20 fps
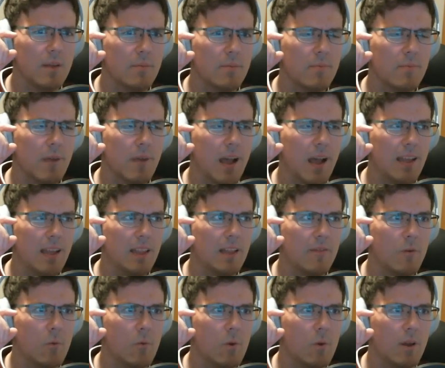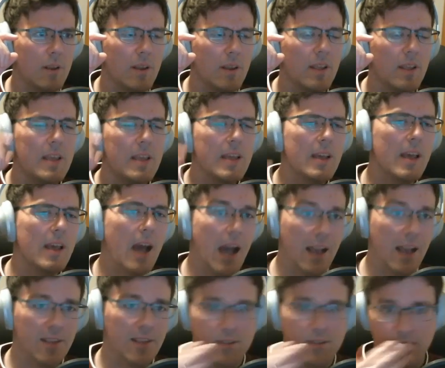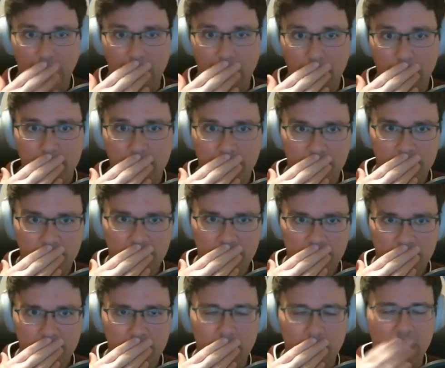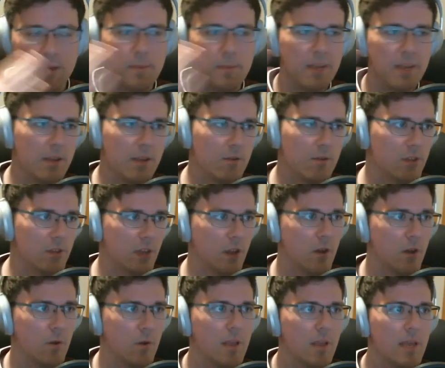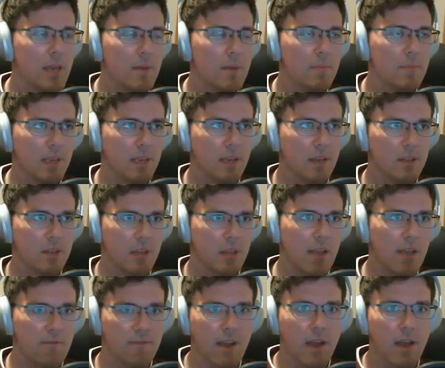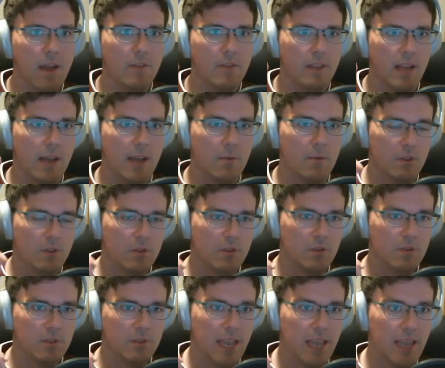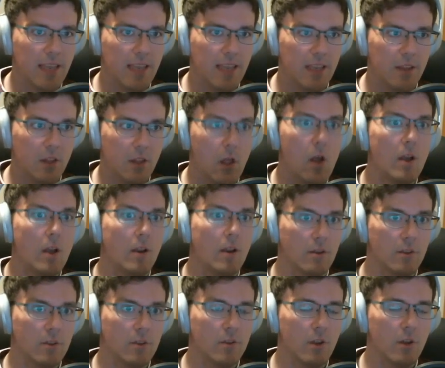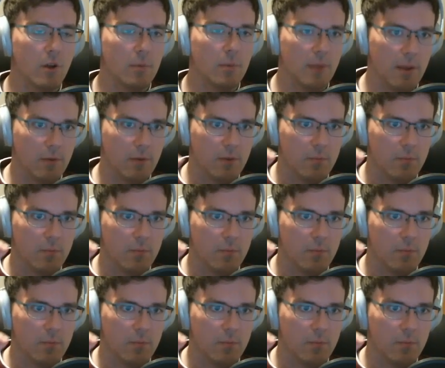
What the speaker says: of high level one. I stopped many, many years ago because I found that I was taking longer to sculpt. I was